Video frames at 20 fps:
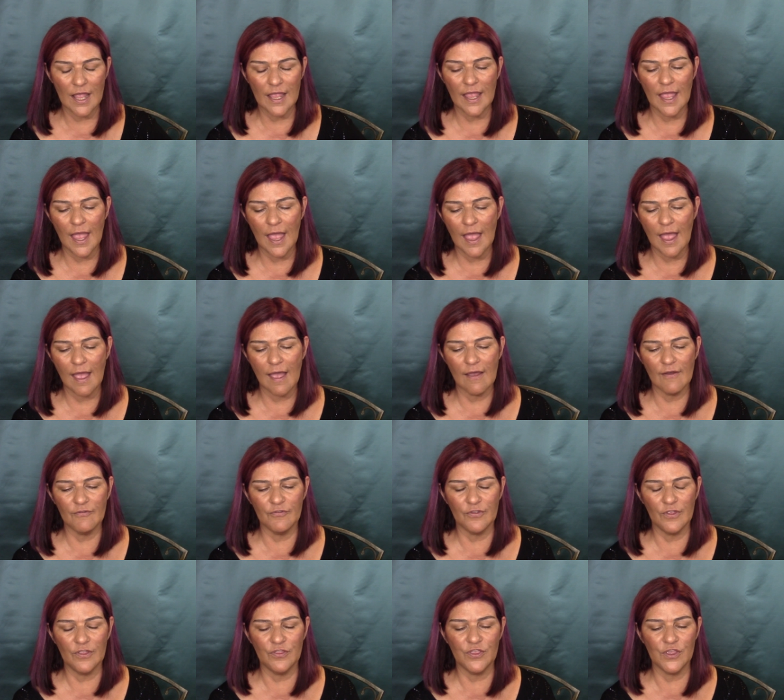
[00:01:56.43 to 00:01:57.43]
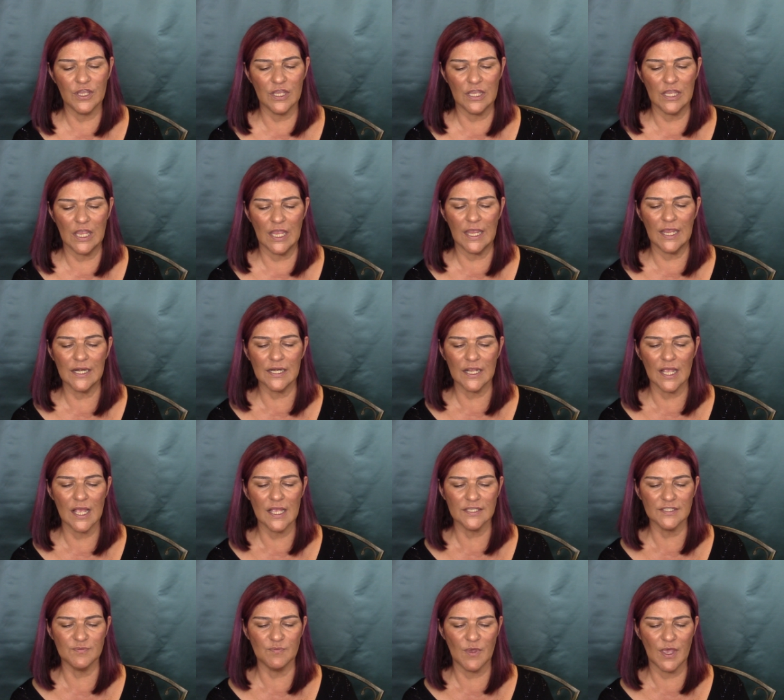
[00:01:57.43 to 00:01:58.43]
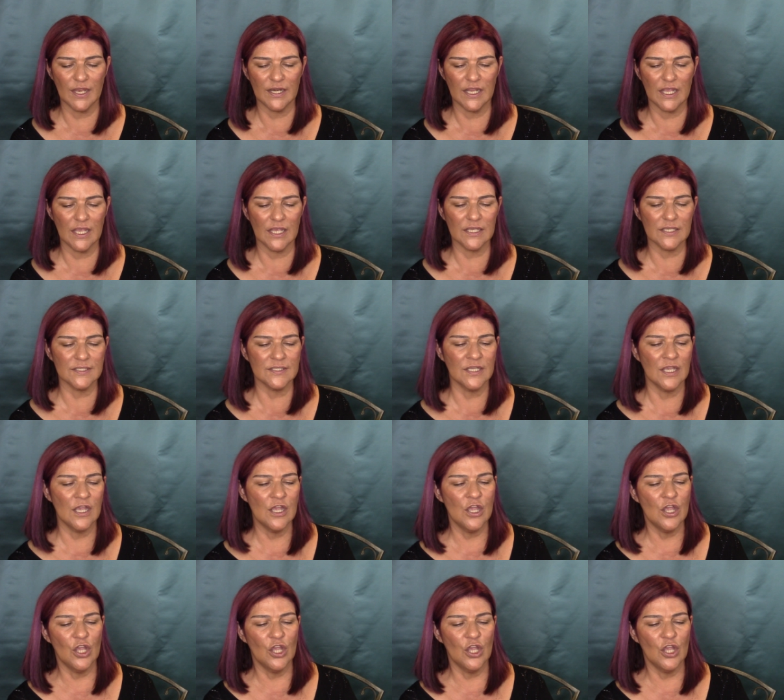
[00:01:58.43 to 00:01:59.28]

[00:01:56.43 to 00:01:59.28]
have the It Cosmetics